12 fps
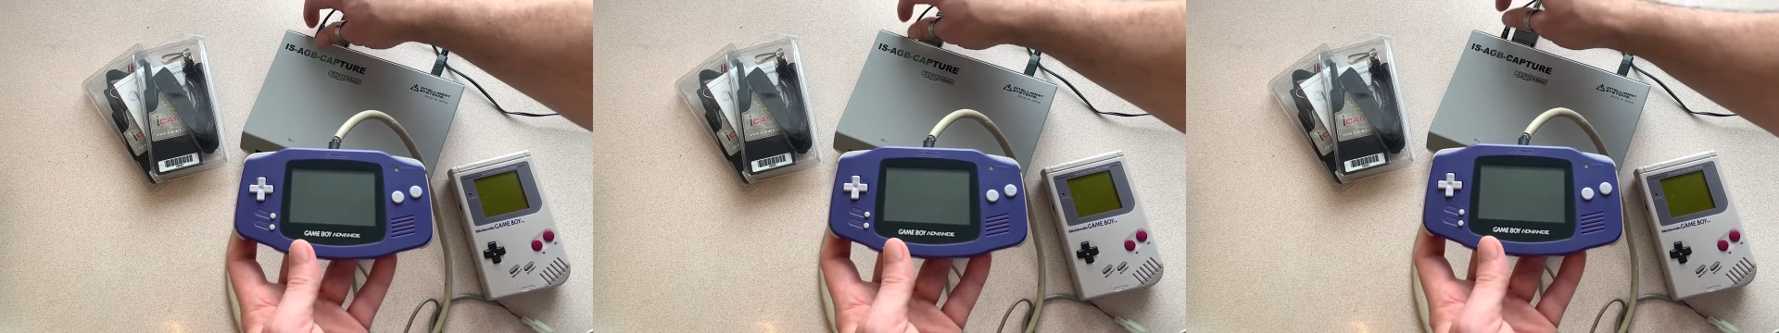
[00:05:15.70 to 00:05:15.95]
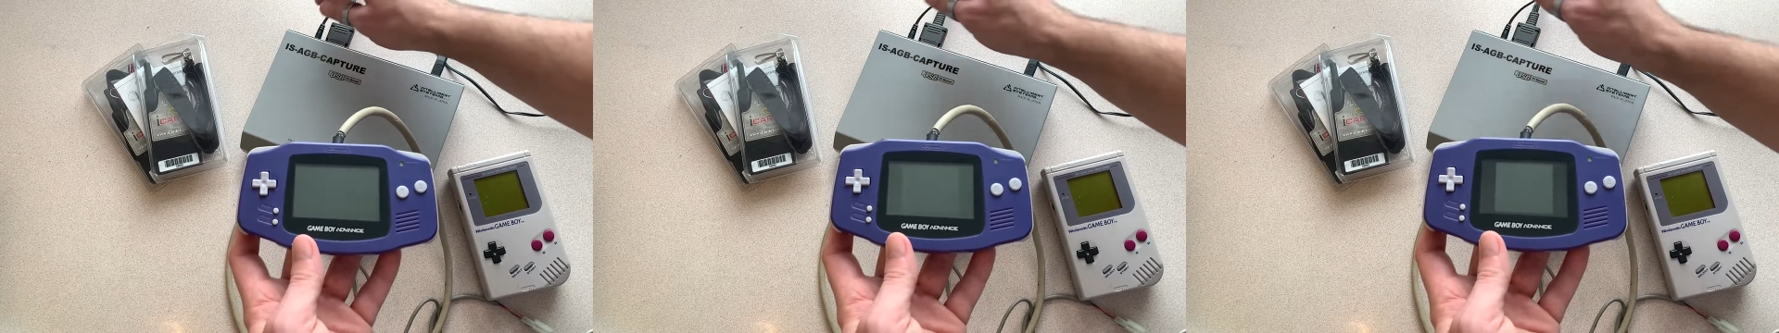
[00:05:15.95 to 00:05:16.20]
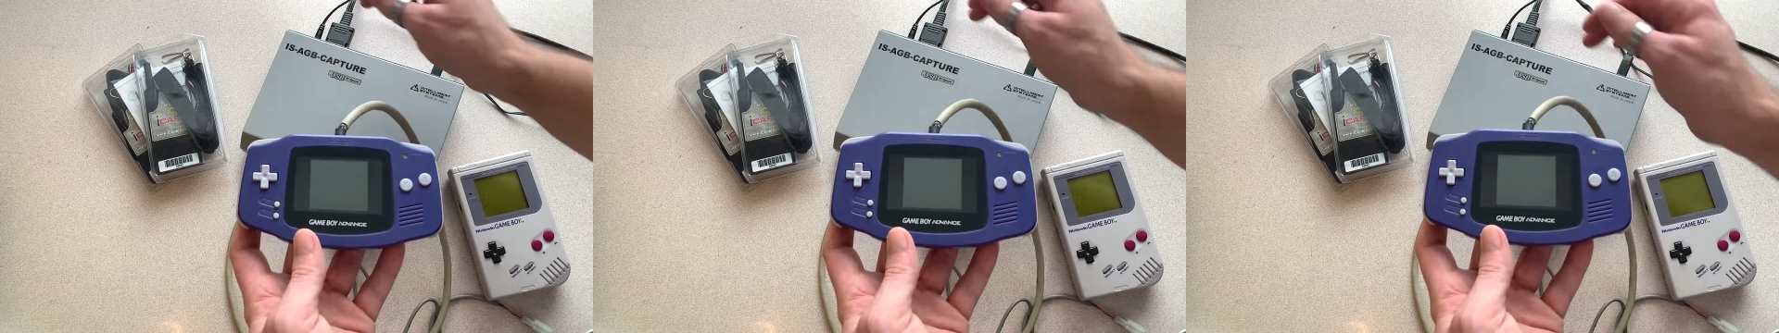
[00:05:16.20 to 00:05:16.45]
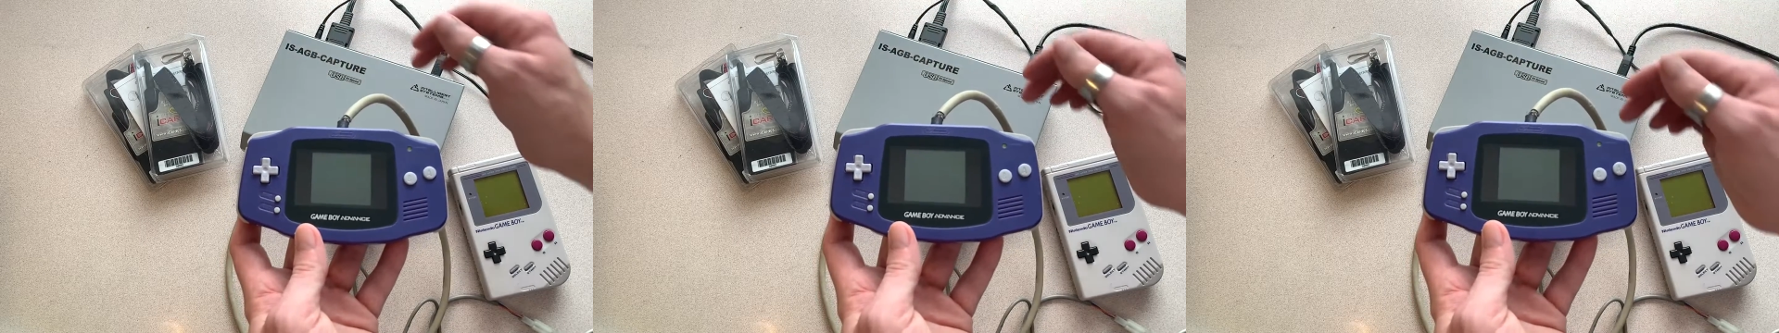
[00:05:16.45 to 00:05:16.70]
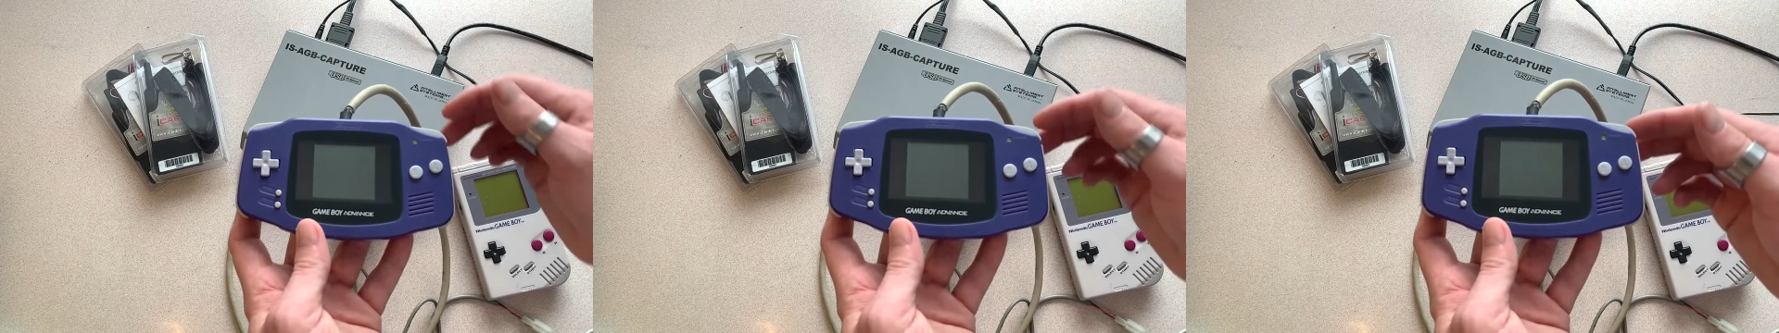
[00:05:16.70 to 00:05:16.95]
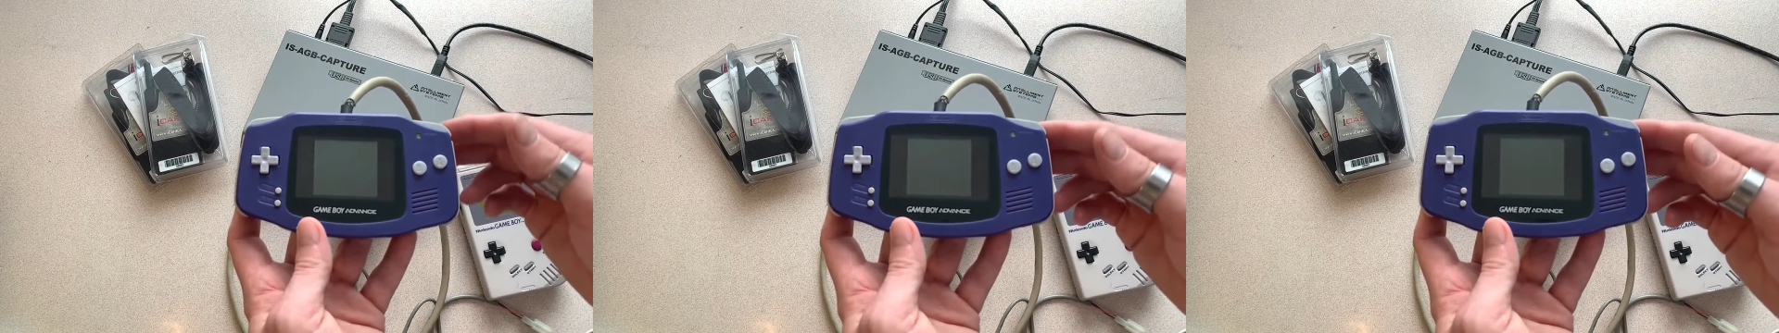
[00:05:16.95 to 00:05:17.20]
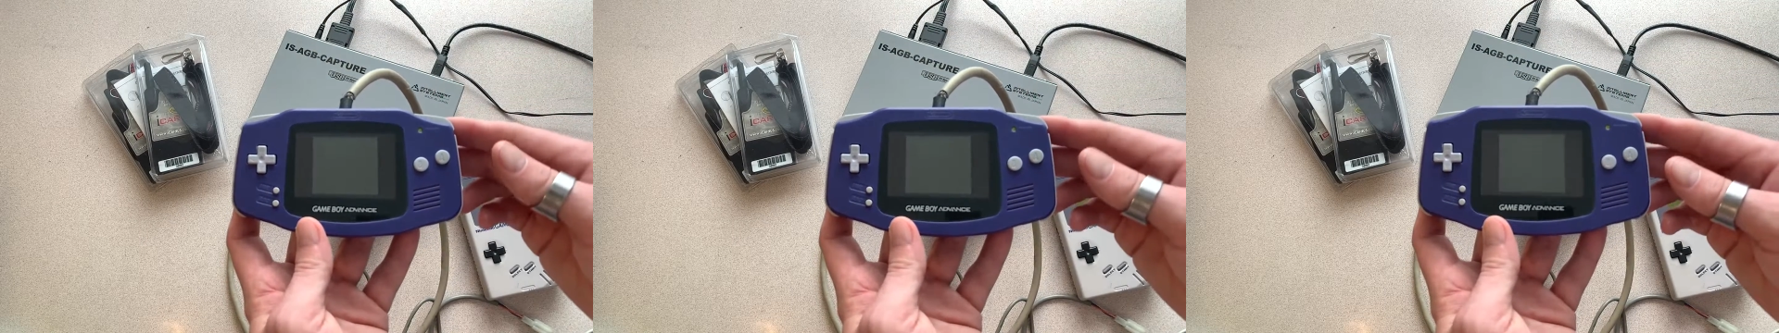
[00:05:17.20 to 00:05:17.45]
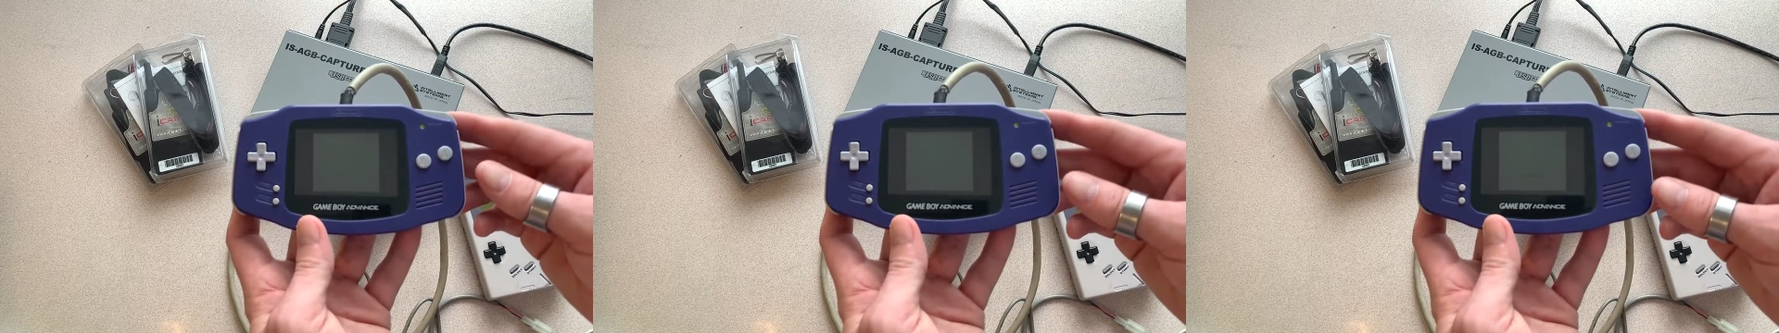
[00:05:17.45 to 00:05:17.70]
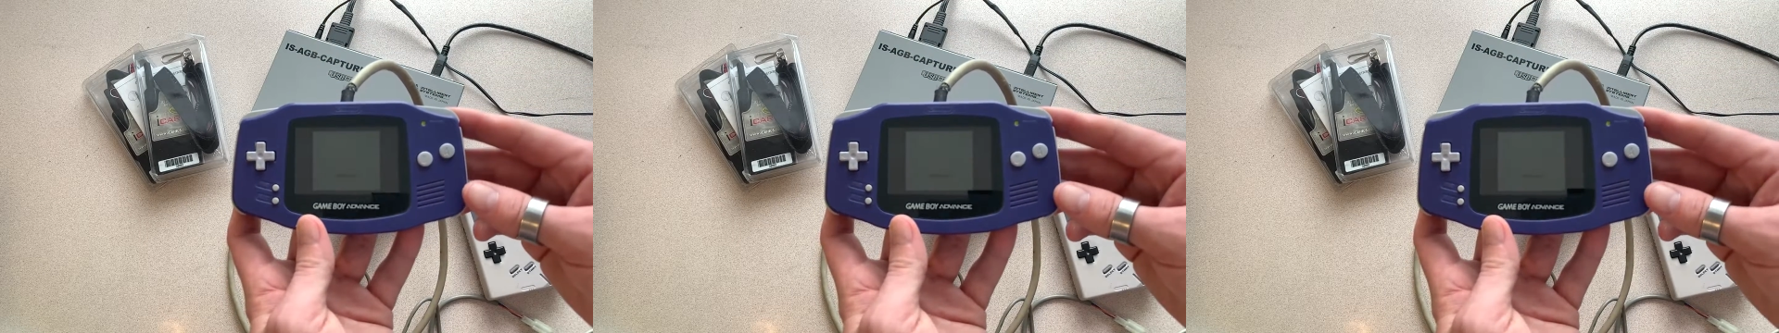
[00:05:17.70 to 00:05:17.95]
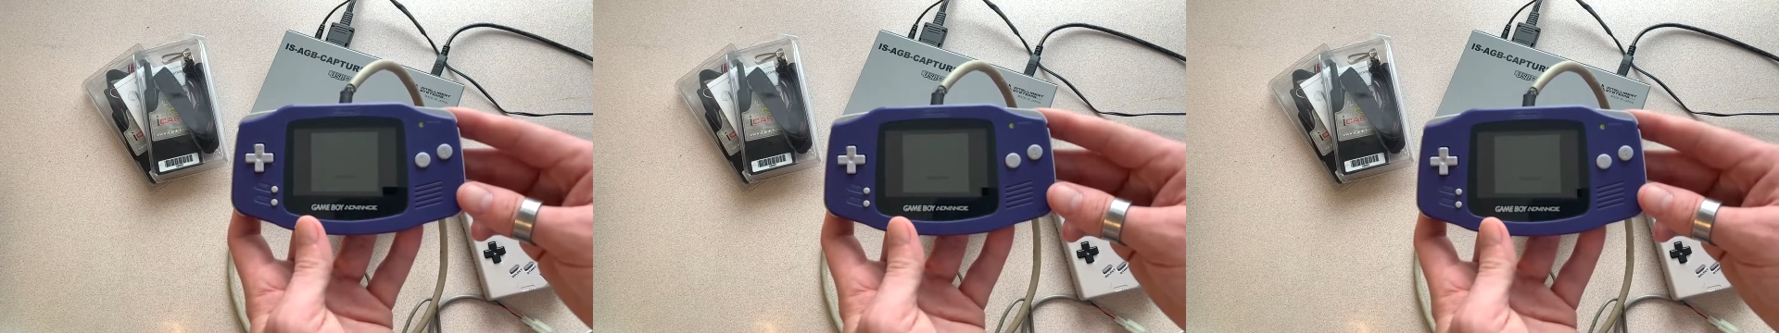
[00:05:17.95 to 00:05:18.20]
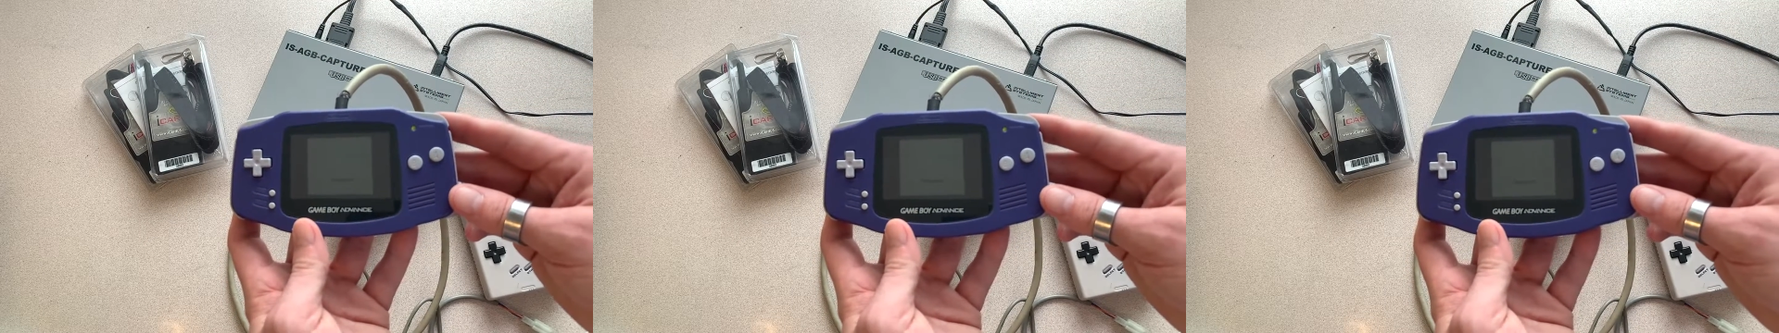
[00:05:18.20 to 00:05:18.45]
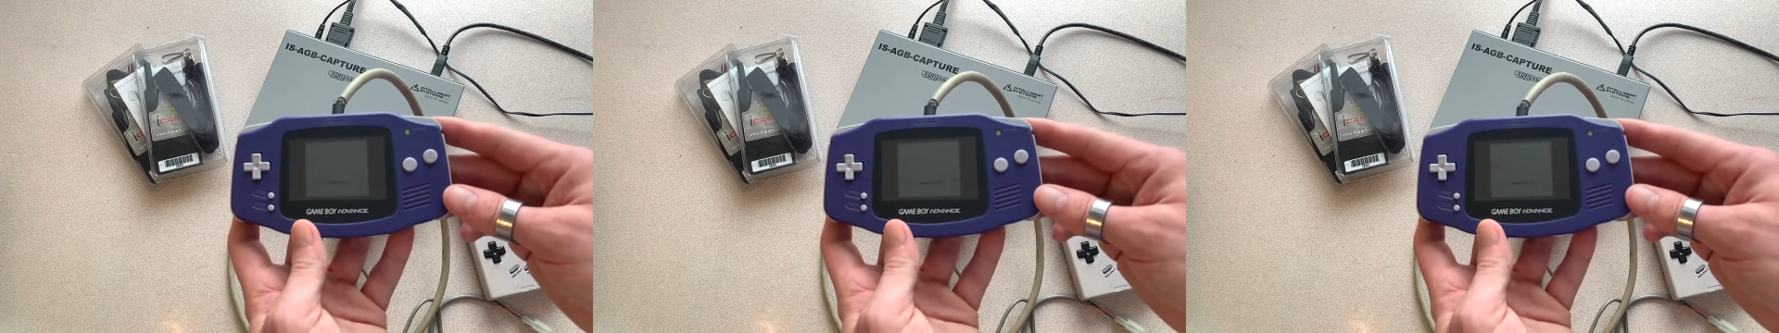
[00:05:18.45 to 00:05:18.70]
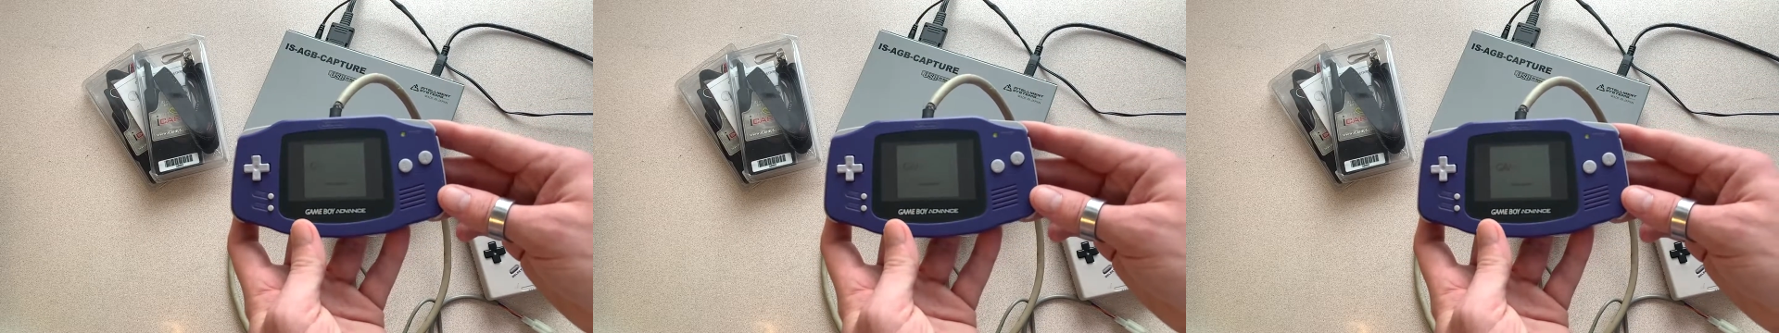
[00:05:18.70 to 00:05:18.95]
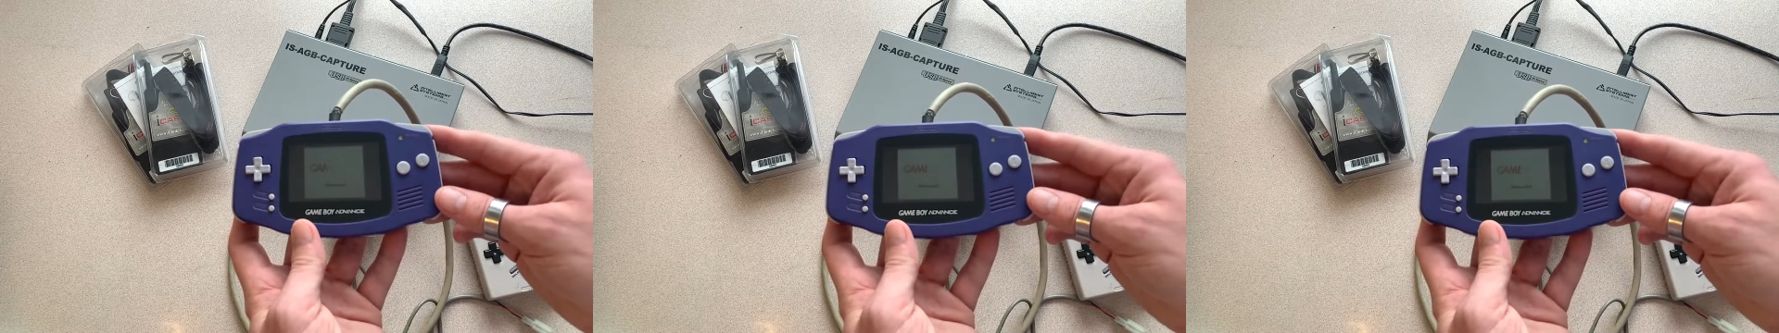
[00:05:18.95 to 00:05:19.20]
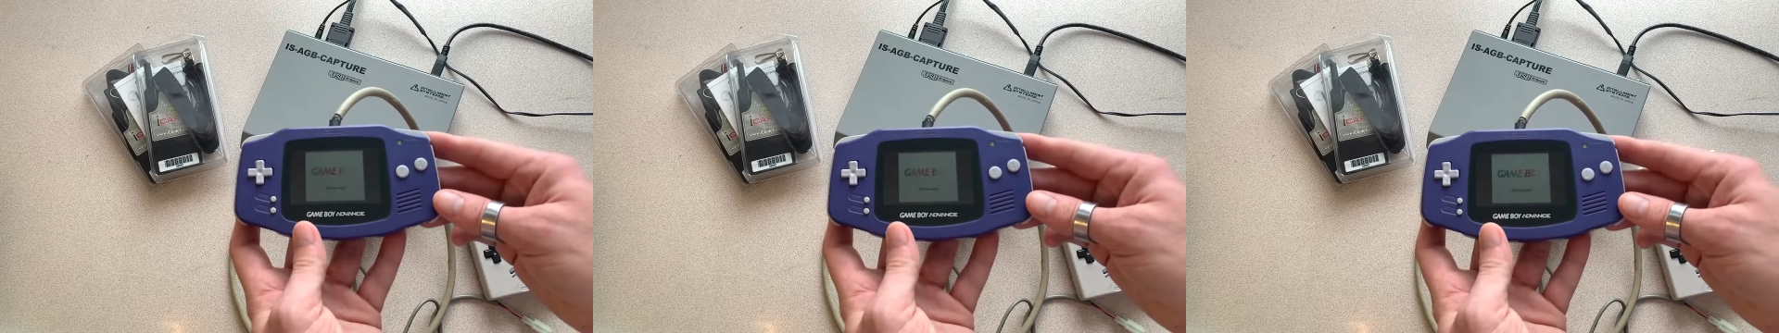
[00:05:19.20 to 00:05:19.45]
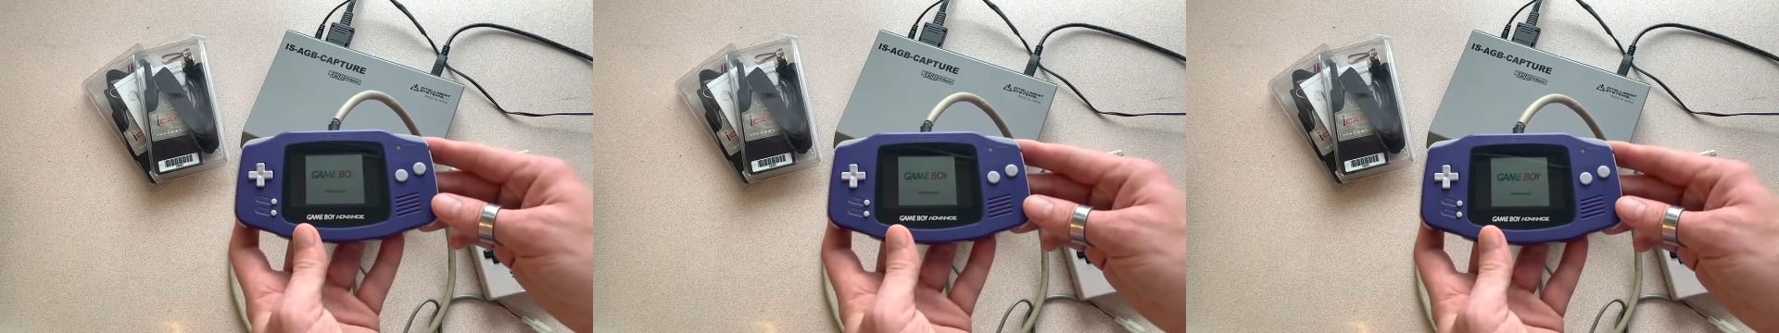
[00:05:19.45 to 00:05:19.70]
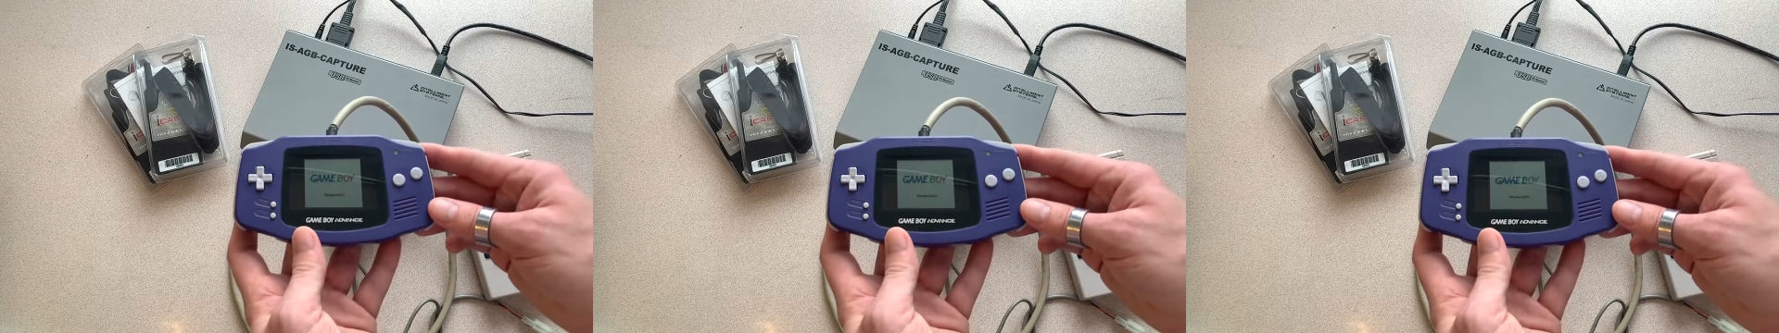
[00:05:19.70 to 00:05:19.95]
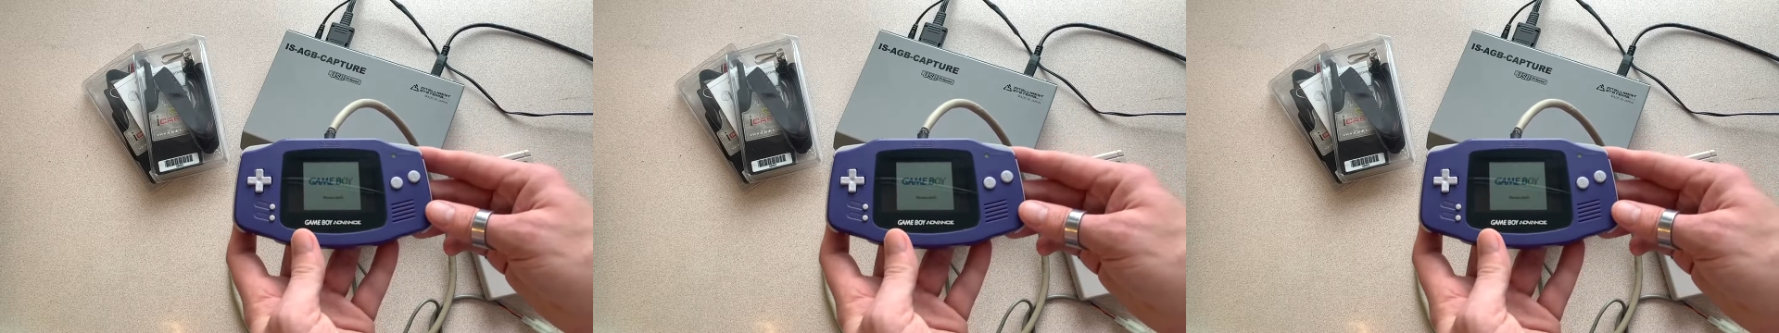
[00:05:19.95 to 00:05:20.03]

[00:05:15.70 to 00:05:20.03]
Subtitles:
No face is visible, so there are no lips to read.